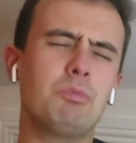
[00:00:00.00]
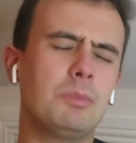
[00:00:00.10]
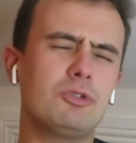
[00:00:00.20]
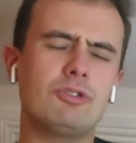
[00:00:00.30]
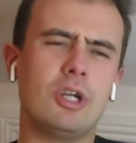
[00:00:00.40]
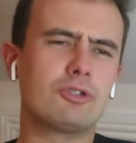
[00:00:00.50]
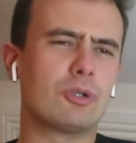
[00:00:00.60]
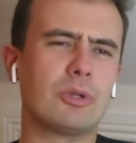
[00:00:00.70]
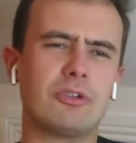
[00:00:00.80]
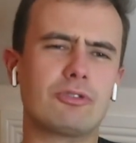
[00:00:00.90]
I'm just not
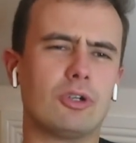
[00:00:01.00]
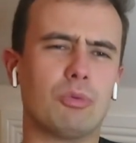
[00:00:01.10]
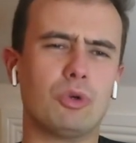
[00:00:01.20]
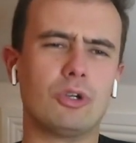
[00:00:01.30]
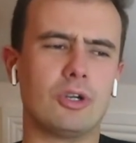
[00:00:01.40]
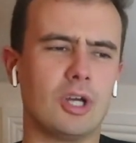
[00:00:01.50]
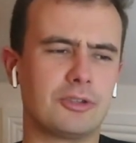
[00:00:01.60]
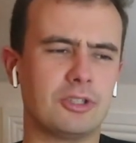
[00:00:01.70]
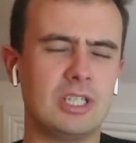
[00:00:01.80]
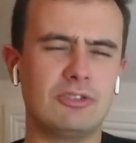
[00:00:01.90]
sure whether he's going to run or
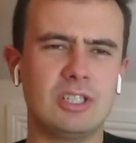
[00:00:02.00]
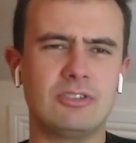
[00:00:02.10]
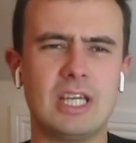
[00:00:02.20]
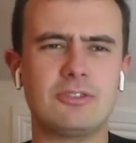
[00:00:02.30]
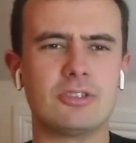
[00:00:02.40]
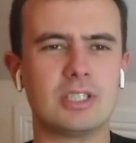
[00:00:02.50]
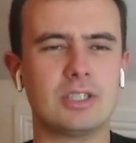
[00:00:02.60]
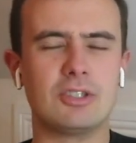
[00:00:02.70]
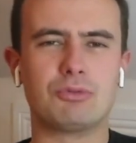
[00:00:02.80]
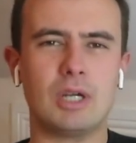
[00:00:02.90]
not. He's entered
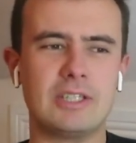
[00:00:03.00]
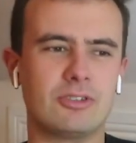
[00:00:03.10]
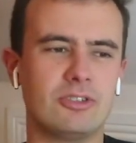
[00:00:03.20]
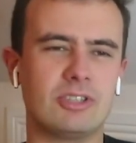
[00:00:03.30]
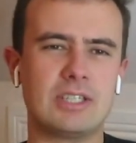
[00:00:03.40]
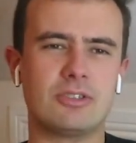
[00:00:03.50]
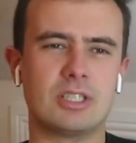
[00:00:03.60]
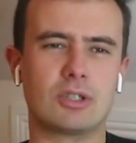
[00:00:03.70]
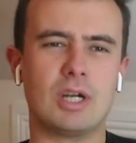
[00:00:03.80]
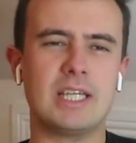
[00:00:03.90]
in this race, and he's
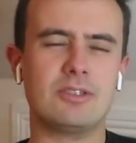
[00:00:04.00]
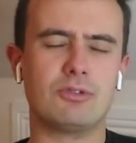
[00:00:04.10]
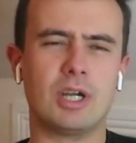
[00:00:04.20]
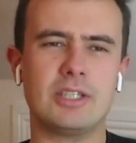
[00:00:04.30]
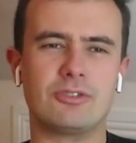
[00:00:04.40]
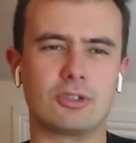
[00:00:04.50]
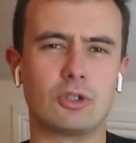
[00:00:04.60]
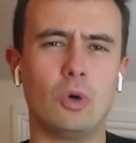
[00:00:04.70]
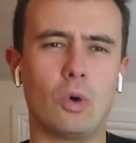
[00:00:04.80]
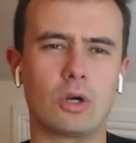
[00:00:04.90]
entered in a graded race
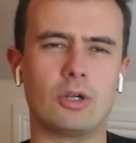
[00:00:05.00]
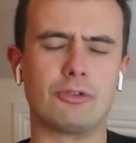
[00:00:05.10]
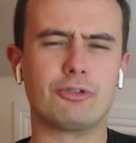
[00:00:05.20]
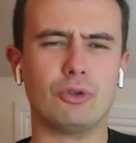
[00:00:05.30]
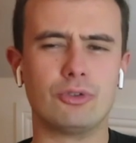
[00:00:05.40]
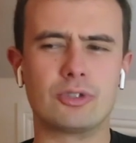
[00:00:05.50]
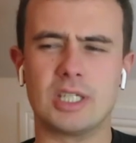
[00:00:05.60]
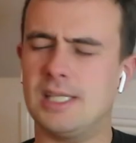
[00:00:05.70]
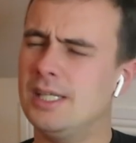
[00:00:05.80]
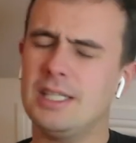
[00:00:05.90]
at Cork on
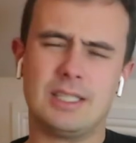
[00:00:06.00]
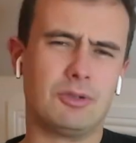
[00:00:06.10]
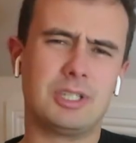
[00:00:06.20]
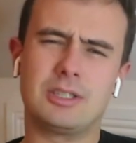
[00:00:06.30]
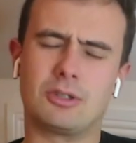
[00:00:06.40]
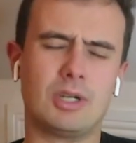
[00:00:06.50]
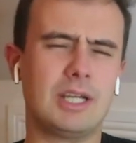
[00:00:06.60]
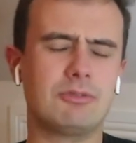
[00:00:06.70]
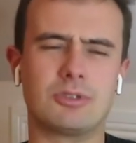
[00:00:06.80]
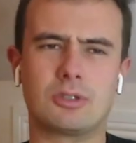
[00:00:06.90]
Sunday. Now, I think the
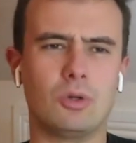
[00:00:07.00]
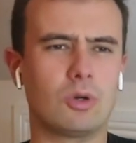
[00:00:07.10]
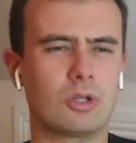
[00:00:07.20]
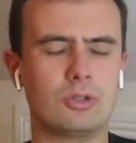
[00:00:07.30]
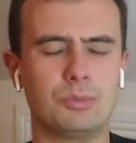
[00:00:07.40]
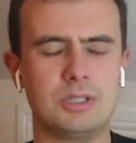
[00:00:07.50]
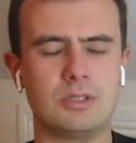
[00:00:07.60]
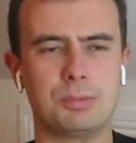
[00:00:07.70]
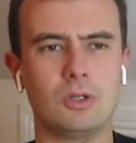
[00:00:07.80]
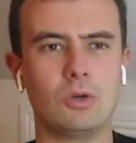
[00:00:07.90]
ground at Cork could be
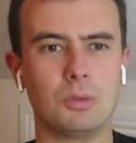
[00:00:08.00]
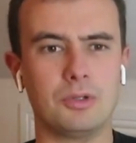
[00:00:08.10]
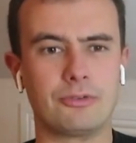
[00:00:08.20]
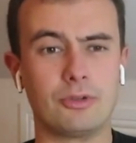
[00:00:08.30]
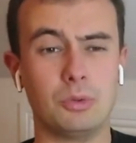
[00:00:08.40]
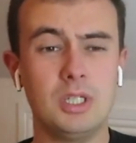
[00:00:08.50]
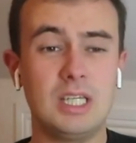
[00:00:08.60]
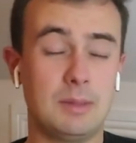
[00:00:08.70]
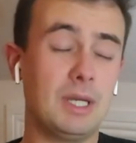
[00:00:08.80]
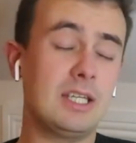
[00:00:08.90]
deplorable, so
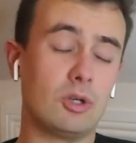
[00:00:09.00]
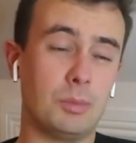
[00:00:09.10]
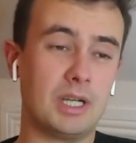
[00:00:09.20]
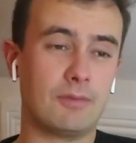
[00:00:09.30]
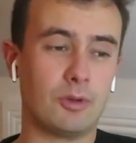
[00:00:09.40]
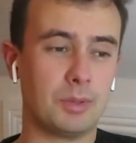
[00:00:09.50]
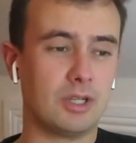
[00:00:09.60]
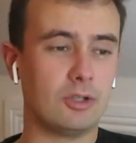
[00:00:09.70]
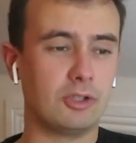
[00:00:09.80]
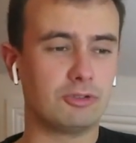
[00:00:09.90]
he may come here for a bit
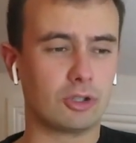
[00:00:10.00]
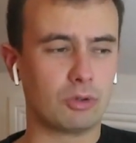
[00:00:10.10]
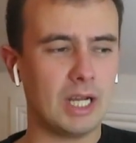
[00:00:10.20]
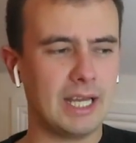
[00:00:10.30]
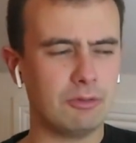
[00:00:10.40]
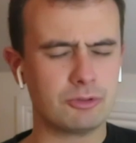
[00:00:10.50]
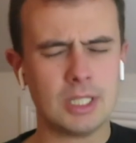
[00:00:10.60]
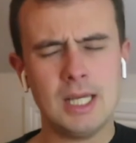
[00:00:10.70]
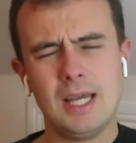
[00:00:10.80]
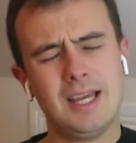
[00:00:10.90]
of nicer
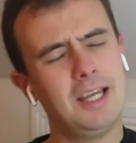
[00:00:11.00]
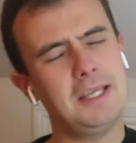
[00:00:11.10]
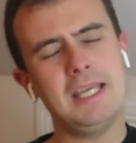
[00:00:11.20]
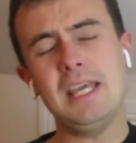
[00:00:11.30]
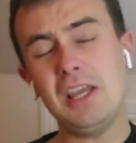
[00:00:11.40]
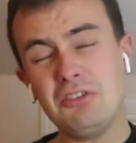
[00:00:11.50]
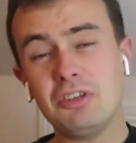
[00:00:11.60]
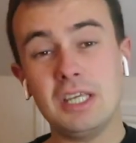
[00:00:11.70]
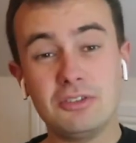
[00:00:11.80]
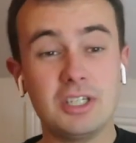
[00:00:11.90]
ground.
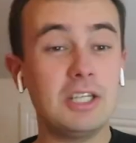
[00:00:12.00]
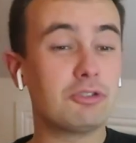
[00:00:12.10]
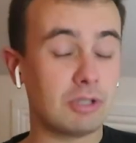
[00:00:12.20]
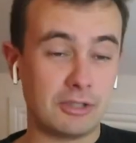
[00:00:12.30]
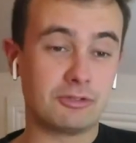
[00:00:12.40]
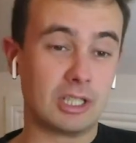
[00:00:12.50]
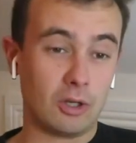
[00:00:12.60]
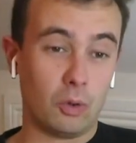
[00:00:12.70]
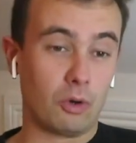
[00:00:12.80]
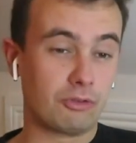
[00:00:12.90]
He's an
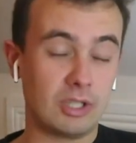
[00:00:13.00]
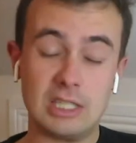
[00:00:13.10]
interesting horse.